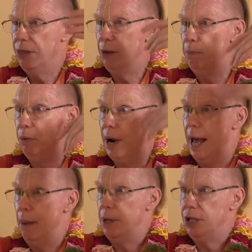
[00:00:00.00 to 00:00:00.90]
the
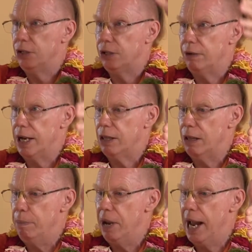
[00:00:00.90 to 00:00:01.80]
Brahmins are at
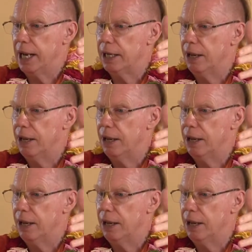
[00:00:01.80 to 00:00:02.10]
the back,